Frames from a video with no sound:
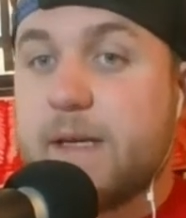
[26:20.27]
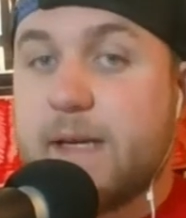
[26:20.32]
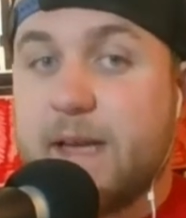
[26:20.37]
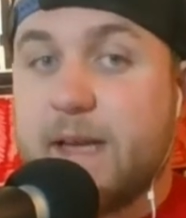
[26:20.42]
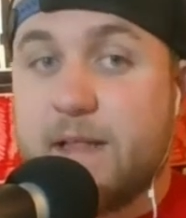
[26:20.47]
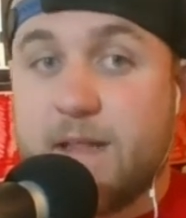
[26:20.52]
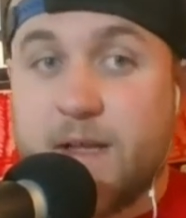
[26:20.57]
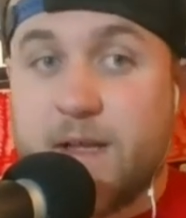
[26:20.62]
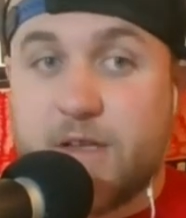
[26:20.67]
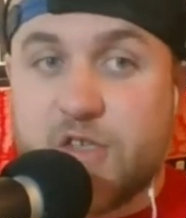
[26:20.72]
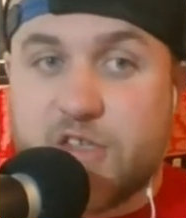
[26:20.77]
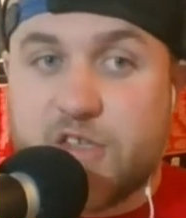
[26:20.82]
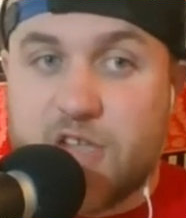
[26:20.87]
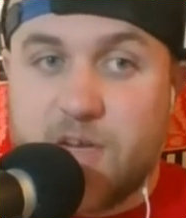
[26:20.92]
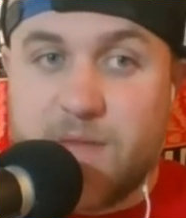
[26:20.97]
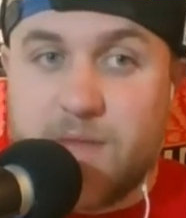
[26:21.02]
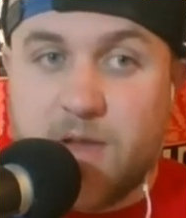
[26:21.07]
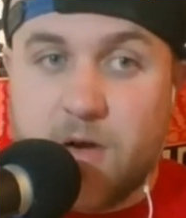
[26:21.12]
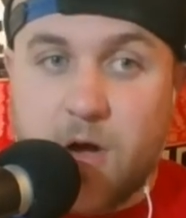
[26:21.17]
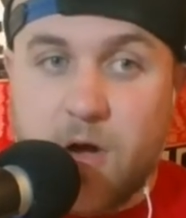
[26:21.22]
And I think it's just
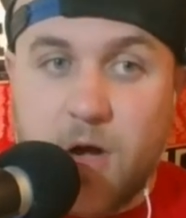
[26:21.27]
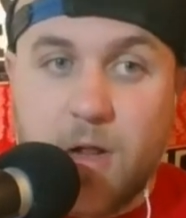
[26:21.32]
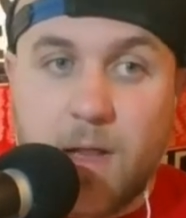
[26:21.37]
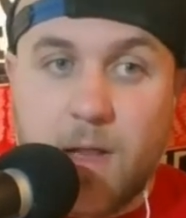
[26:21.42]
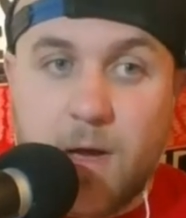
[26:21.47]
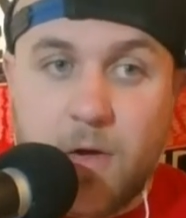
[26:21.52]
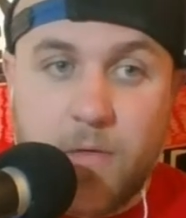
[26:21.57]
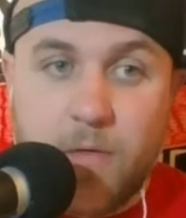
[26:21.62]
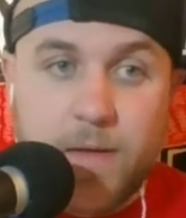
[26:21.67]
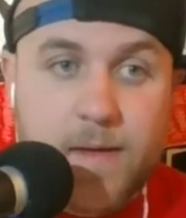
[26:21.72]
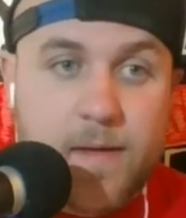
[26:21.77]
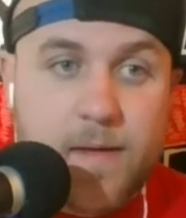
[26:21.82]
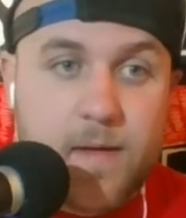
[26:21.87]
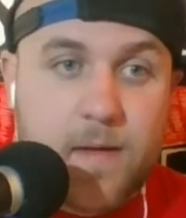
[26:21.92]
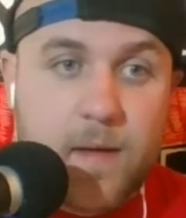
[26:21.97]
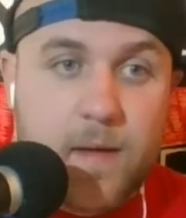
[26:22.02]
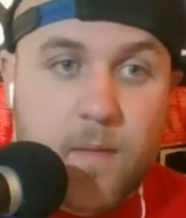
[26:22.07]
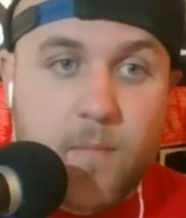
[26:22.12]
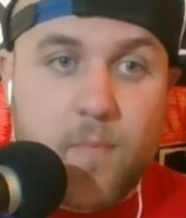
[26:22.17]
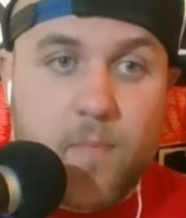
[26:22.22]
going to be an all-out,
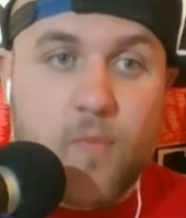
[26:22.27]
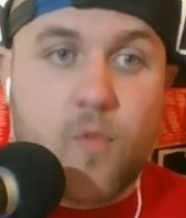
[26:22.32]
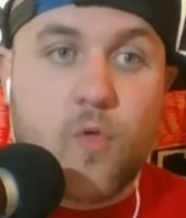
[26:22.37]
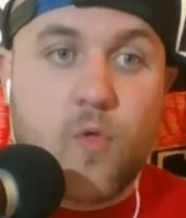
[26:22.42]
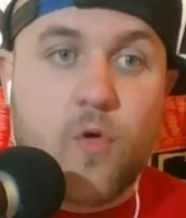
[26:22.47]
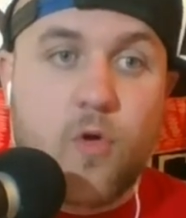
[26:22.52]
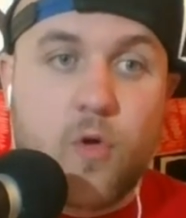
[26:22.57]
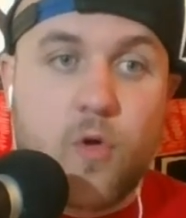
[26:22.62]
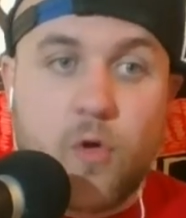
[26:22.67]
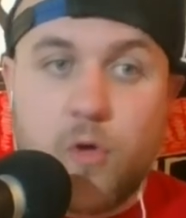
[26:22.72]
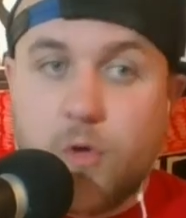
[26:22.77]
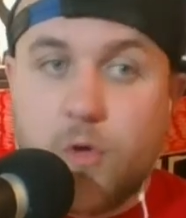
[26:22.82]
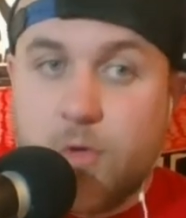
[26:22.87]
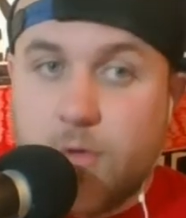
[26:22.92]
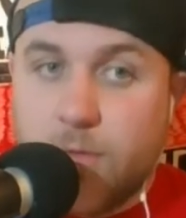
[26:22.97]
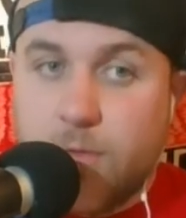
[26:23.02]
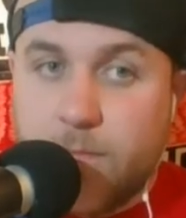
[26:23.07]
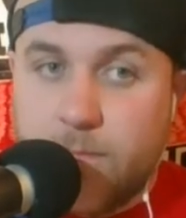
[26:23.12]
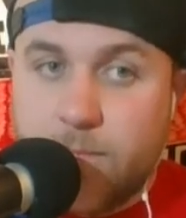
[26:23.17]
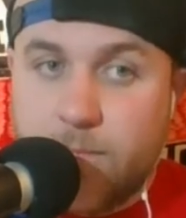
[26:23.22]

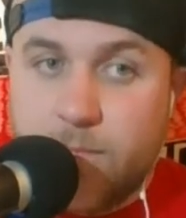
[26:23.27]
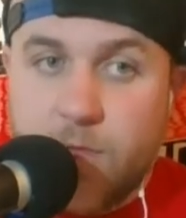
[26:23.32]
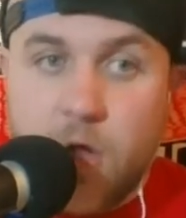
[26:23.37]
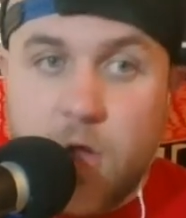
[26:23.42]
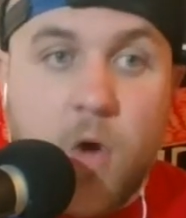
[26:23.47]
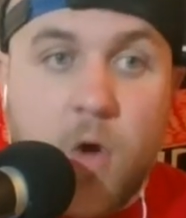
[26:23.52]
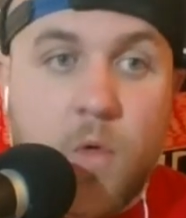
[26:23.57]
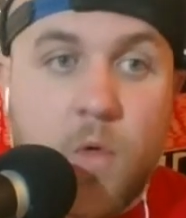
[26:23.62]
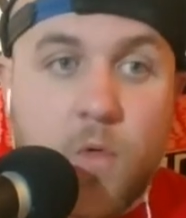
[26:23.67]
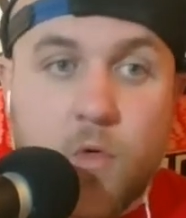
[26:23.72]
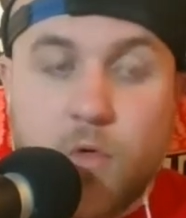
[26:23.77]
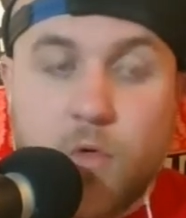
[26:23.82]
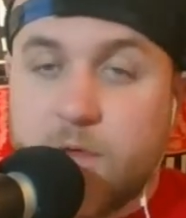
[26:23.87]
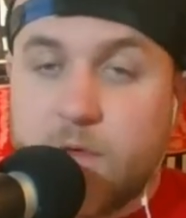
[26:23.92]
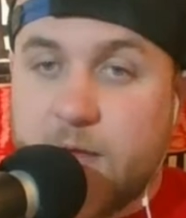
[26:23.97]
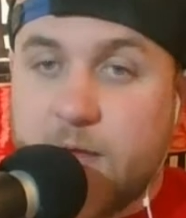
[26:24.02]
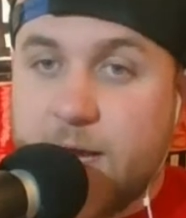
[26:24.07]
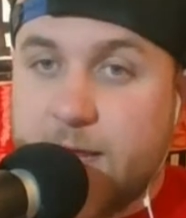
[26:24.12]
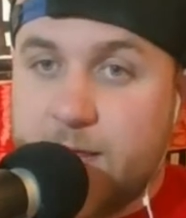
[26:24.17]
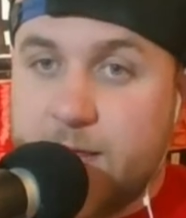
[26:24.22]
brutal, no
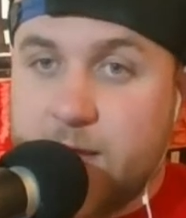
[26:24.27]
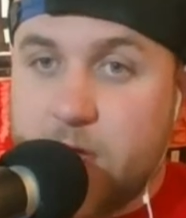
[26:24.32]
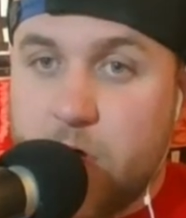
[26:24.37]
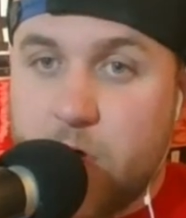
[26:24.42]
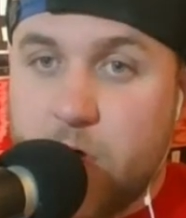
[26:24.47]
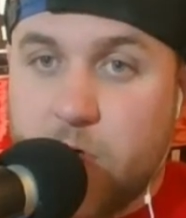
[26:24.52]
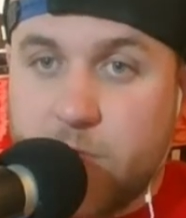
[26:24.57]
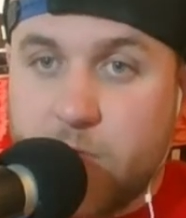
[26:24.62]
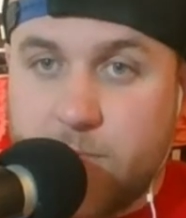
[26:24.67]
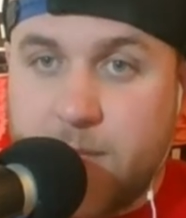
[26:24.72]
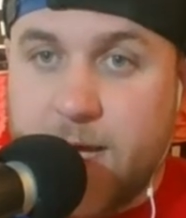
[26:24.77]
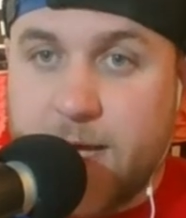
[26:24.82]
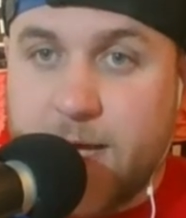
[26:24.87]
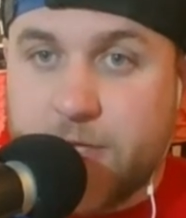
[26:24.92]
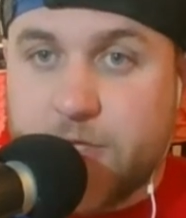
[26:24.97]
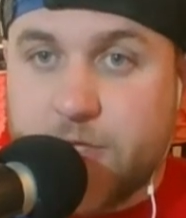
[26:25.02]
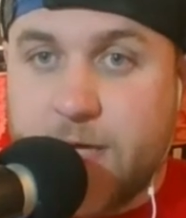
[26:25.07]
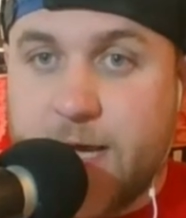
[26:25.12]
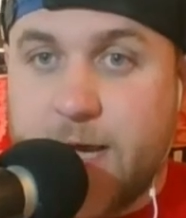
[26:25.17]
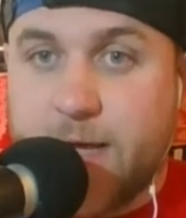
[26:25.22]
rules, anything goes
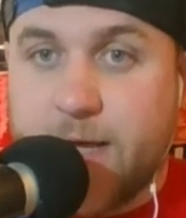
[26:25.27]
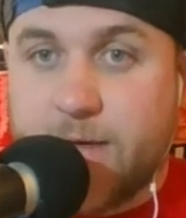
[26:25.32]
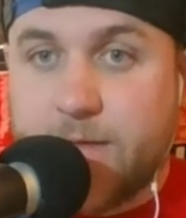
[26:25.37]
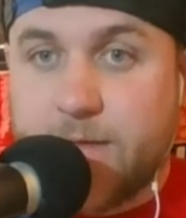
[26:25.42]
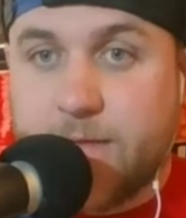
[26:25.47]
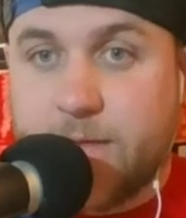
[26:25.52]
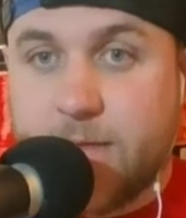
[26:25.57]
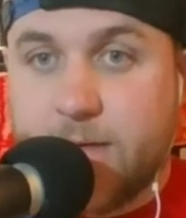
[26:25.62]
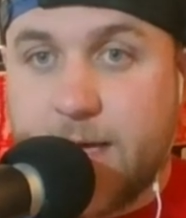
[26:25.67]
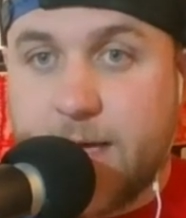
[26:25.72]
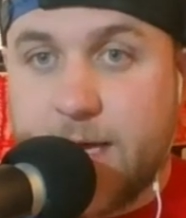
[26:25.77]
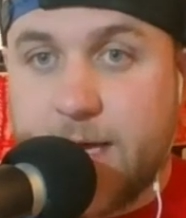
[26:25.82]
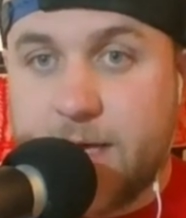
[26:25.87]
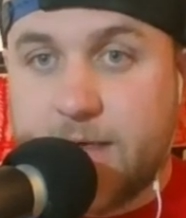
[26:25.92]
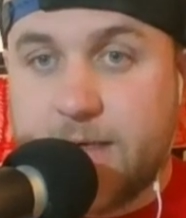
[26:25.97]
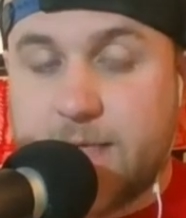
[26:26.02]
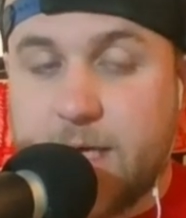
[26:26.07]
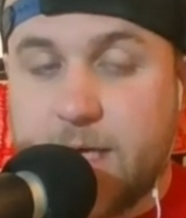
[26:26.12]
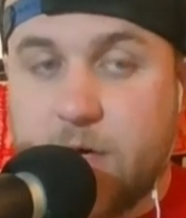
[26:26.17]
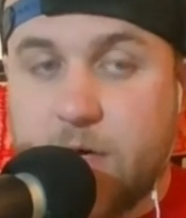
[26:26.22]
match at
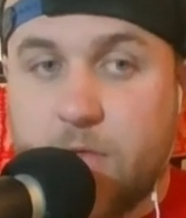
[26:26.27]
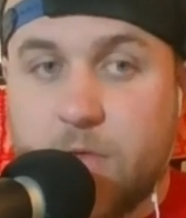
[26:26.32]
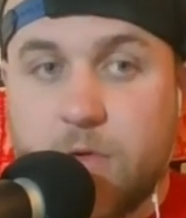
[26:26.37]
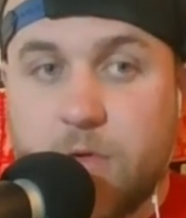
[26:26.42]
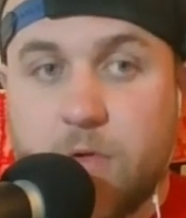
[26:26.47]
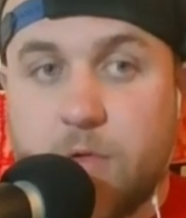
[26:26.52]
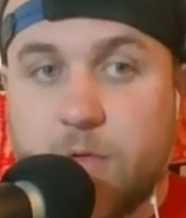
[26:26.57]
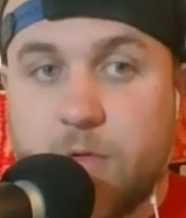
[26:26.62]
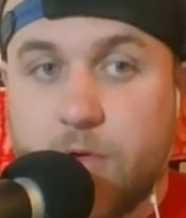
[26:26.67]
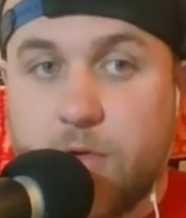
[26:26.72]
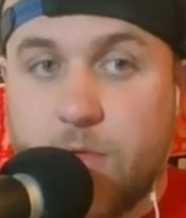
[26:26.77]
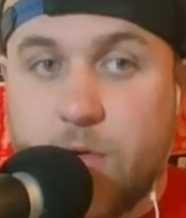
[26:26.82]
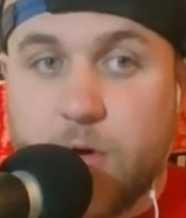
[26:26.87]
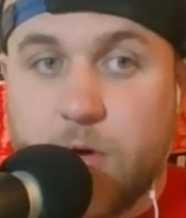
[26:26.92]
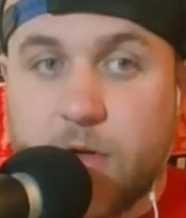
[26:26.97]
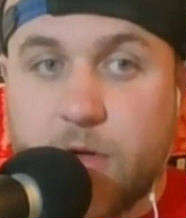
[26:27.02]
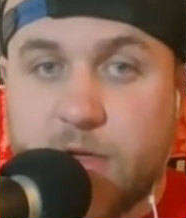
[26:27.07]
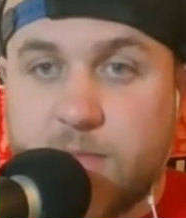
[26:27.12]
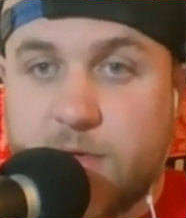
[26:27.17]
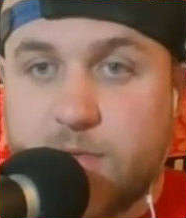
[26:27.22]
NXT TakeOver New
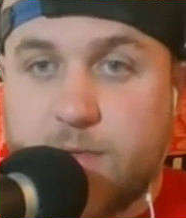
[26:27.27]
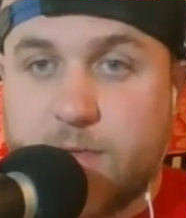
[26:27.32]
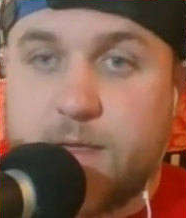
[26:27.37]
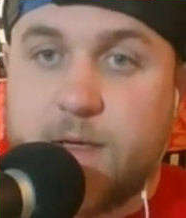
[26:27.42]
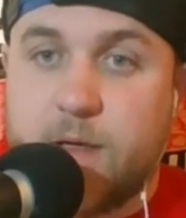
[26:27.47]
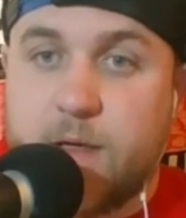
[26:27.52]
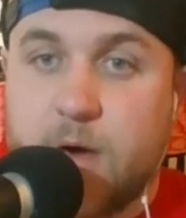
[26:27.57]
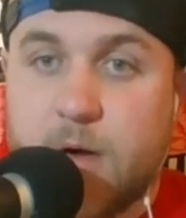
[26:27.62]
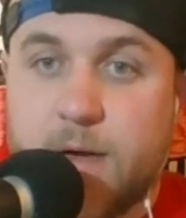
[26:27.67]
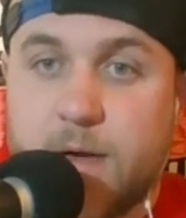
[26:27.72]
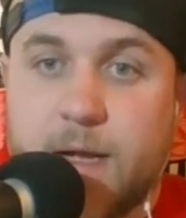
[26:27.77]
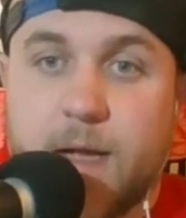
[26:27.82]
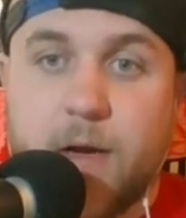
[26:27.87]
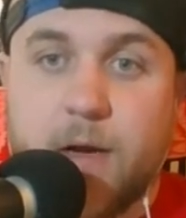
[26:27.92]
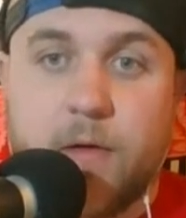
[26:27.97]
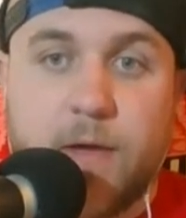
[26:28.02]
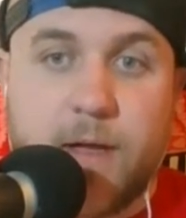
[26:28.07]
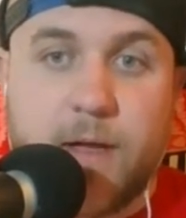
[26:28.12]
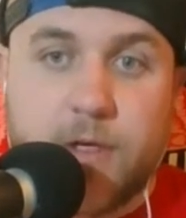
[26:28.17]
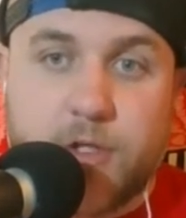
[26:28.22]
Orleans between
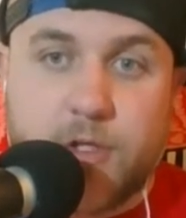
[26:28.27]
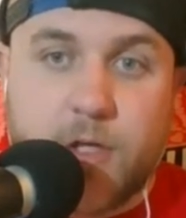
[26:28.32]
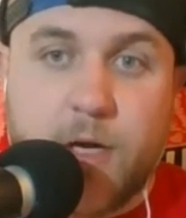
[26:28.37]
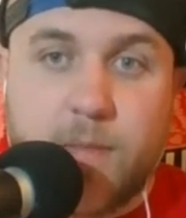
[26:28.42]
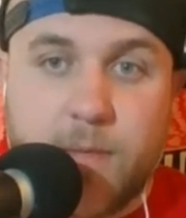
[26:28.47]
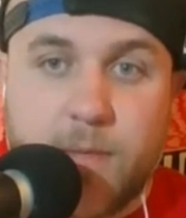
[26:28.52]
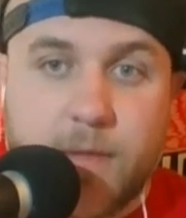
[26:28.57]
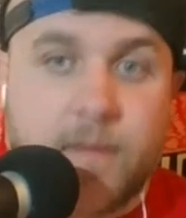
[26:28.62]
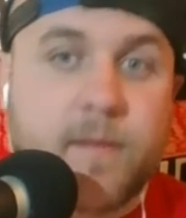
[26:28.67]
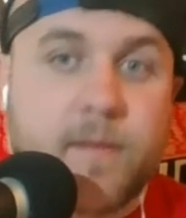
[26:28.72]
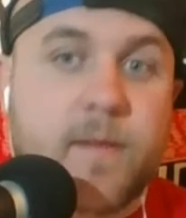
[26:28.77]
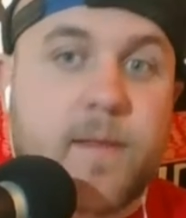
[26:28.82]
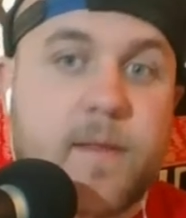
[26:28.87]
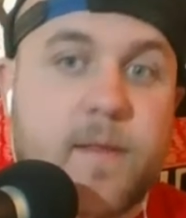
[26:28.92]
Gargano and Ciampa.